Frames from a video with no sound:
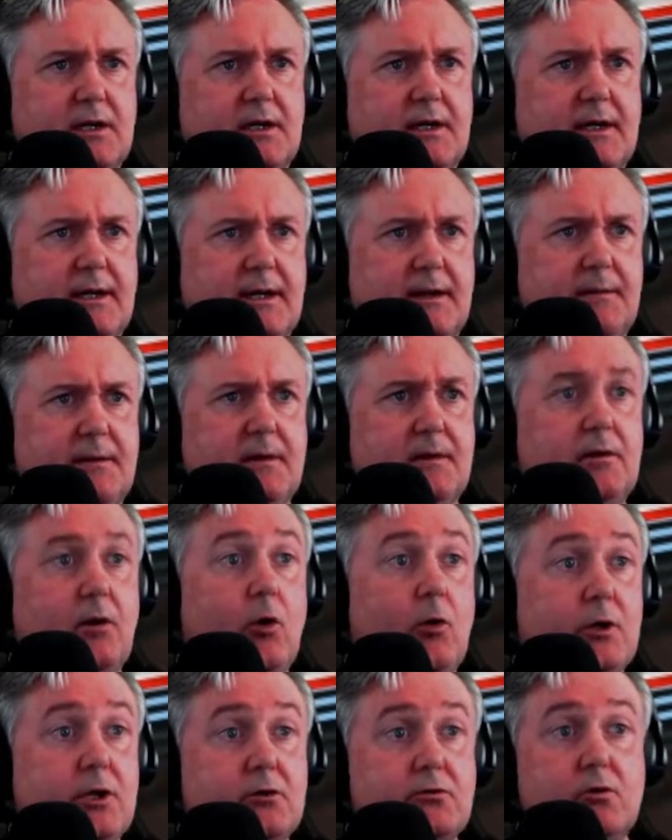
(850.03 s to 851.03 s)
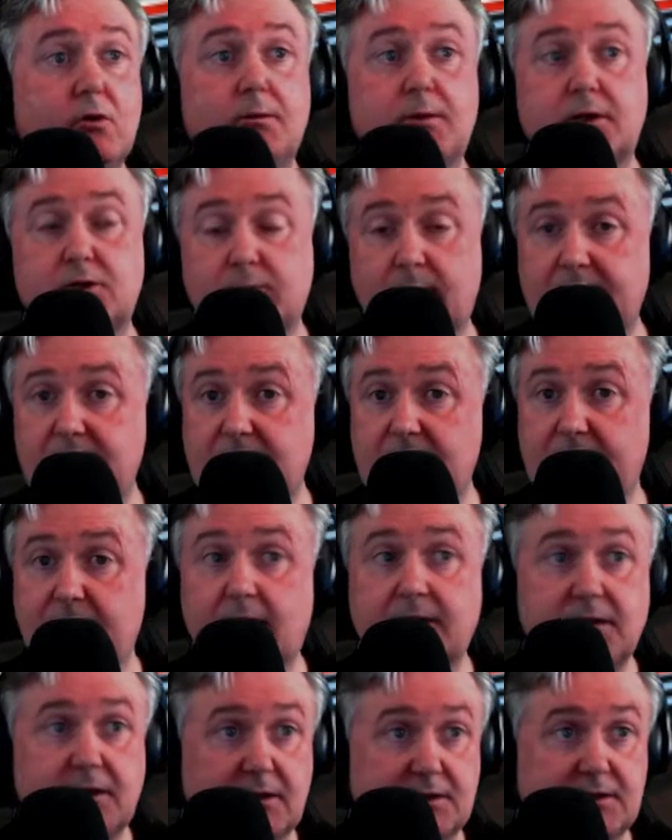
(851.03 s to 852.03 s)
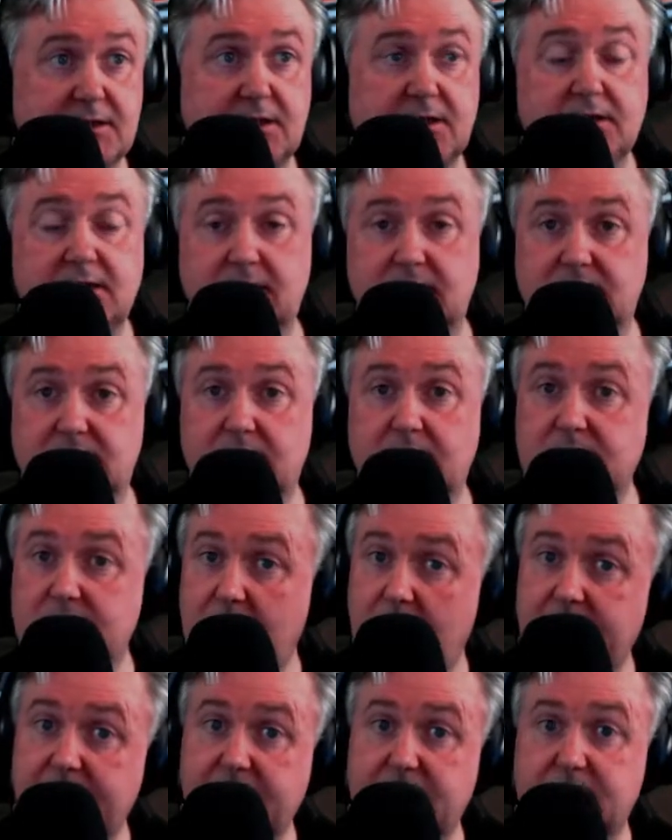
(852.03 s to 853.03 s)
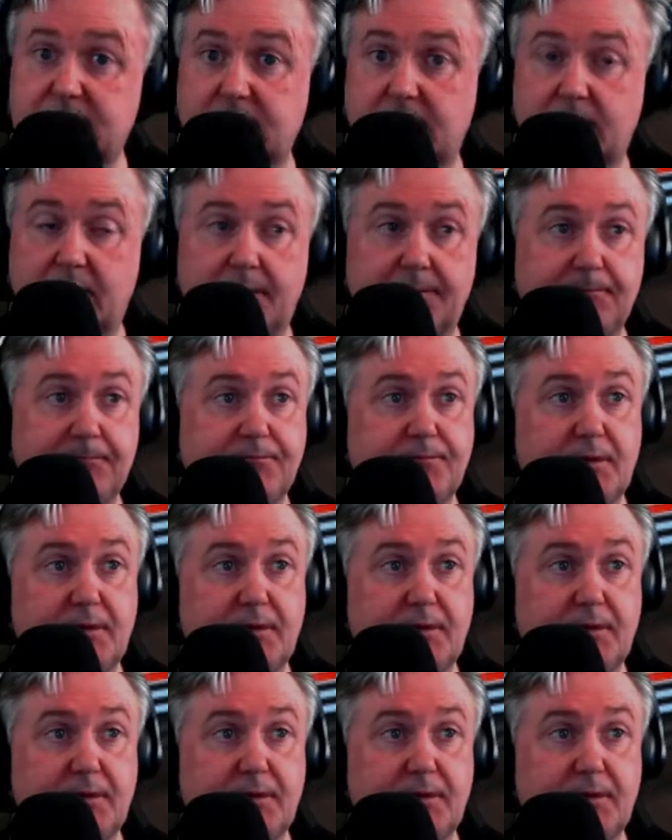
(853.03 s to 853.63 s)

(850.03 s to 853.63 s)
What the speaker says: He grew at 27. I think I've seen this. I saw this somewhere.